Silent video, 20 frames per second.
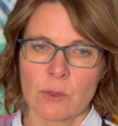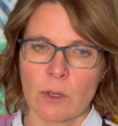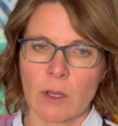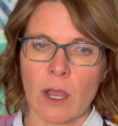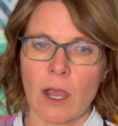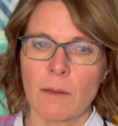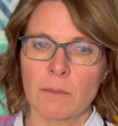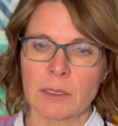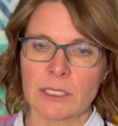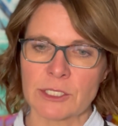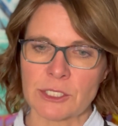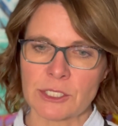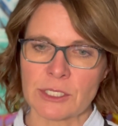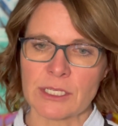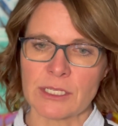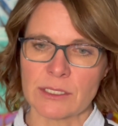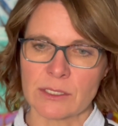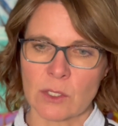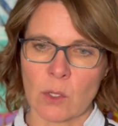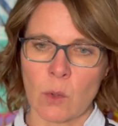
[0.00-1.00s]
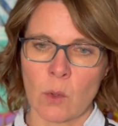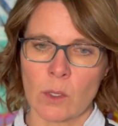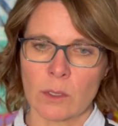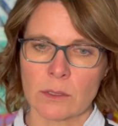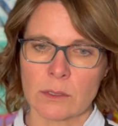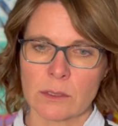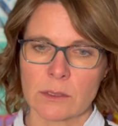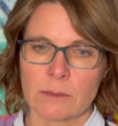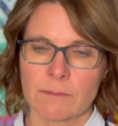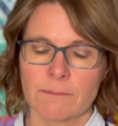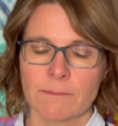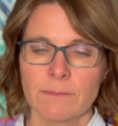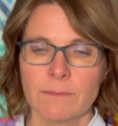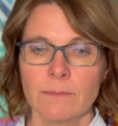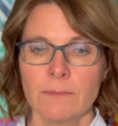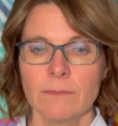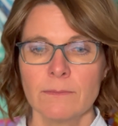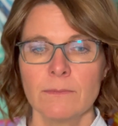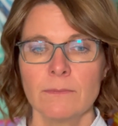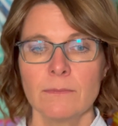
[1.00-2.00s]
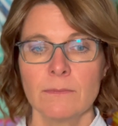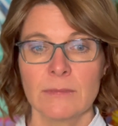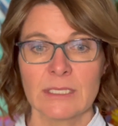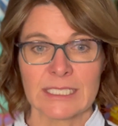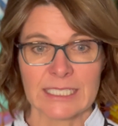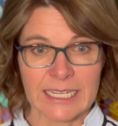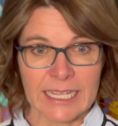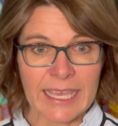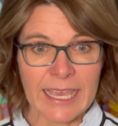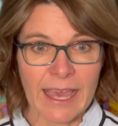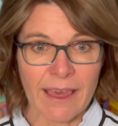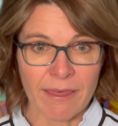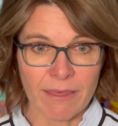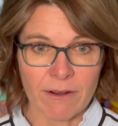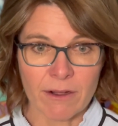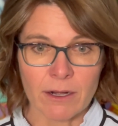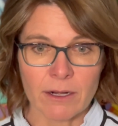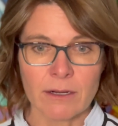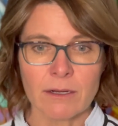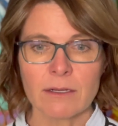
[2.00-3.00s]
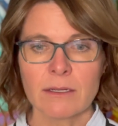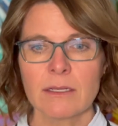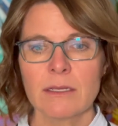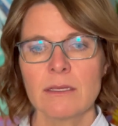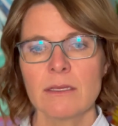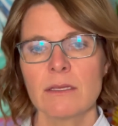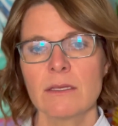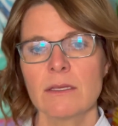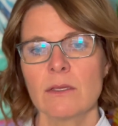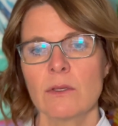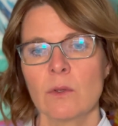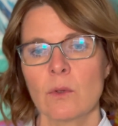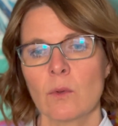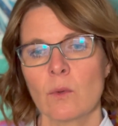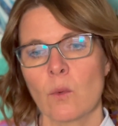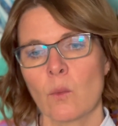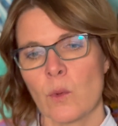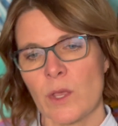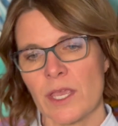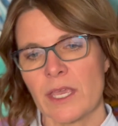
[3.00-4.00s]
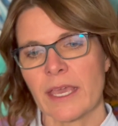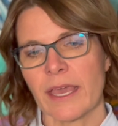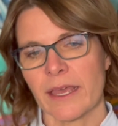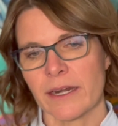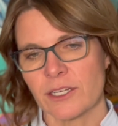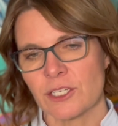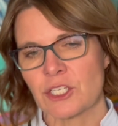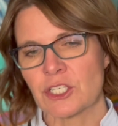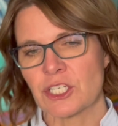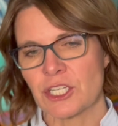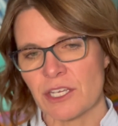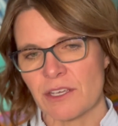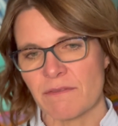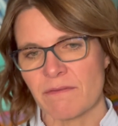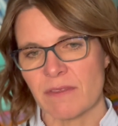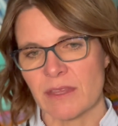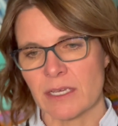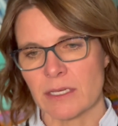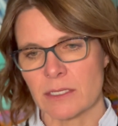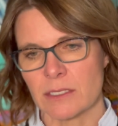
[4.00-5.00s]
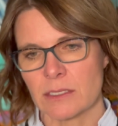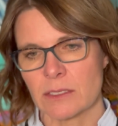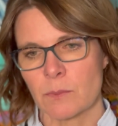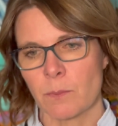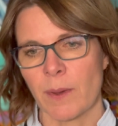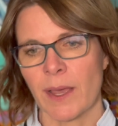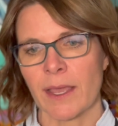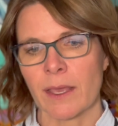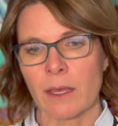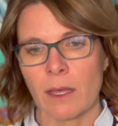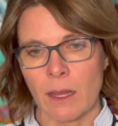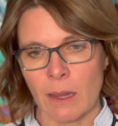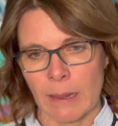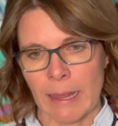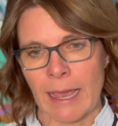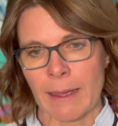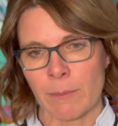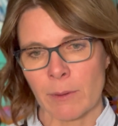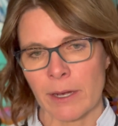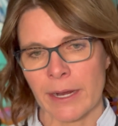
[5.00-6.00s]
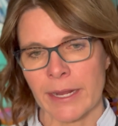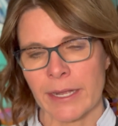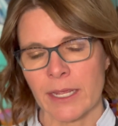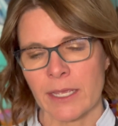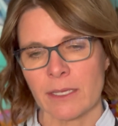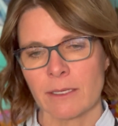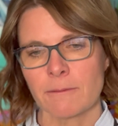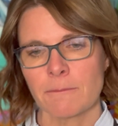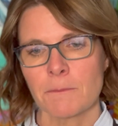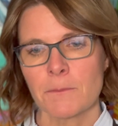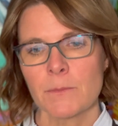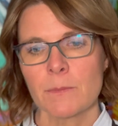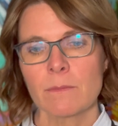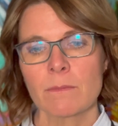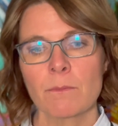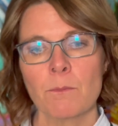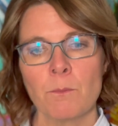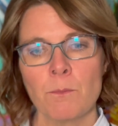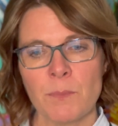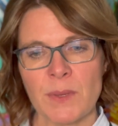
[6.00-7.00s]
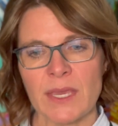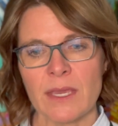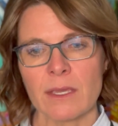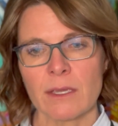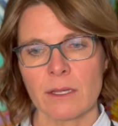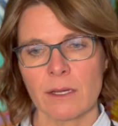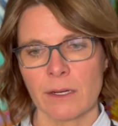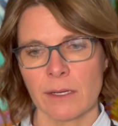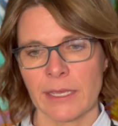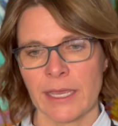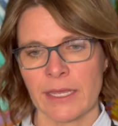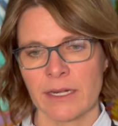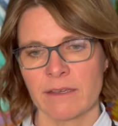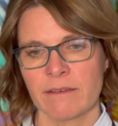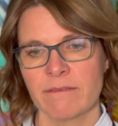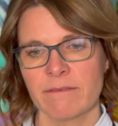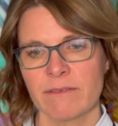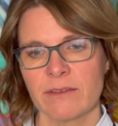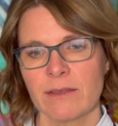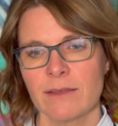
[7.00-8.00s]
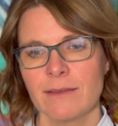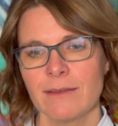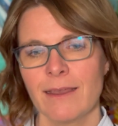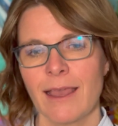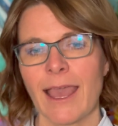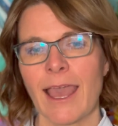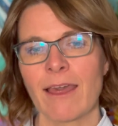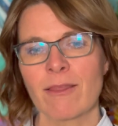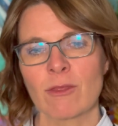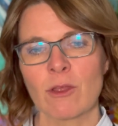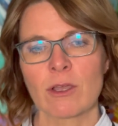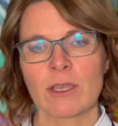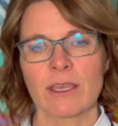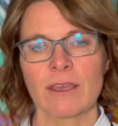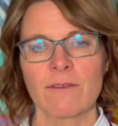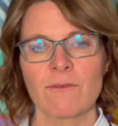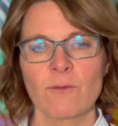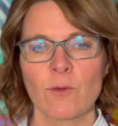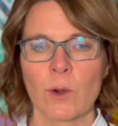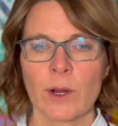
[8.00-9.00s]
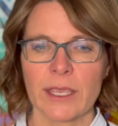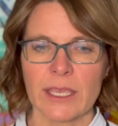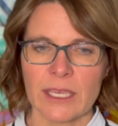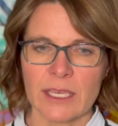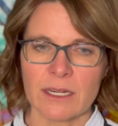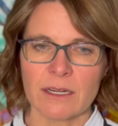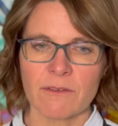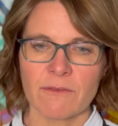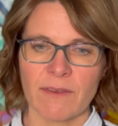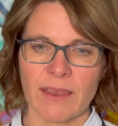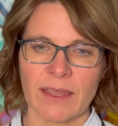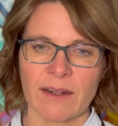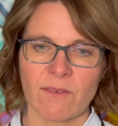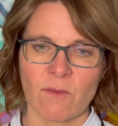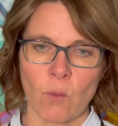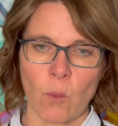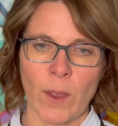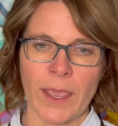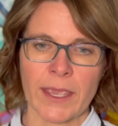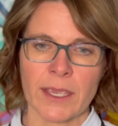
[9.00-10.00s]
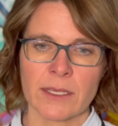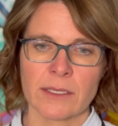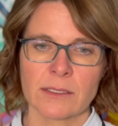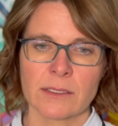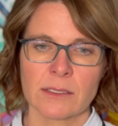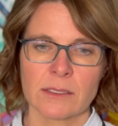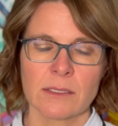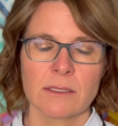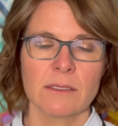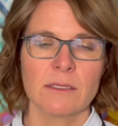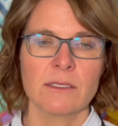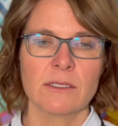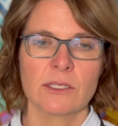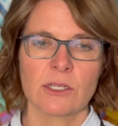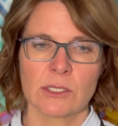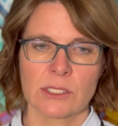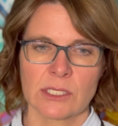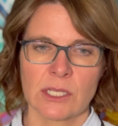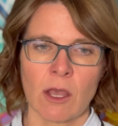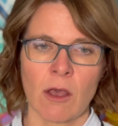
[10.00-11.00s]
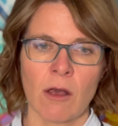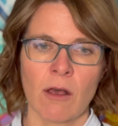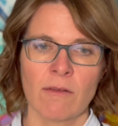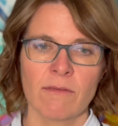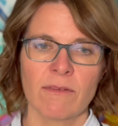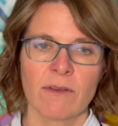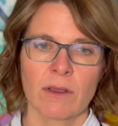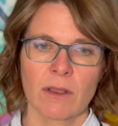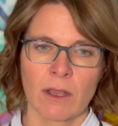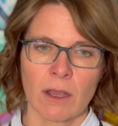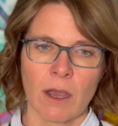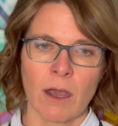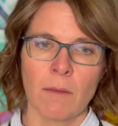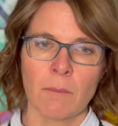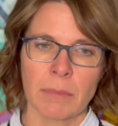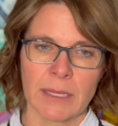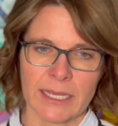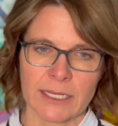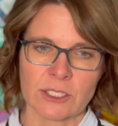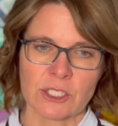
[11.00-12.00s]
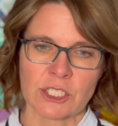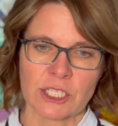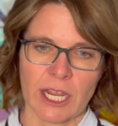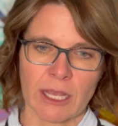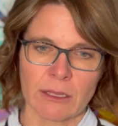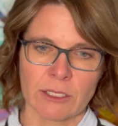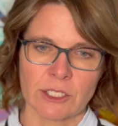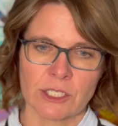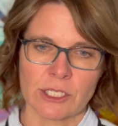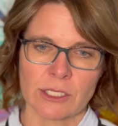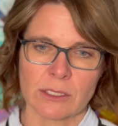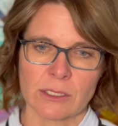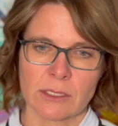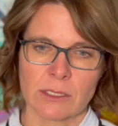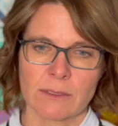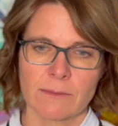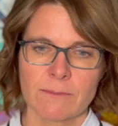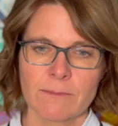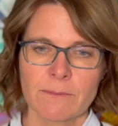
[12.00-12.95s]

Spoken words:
accomplish these goals. Together, we can achieve this by collaborating, being creative, and looking for innovative ways to solve complex challenges.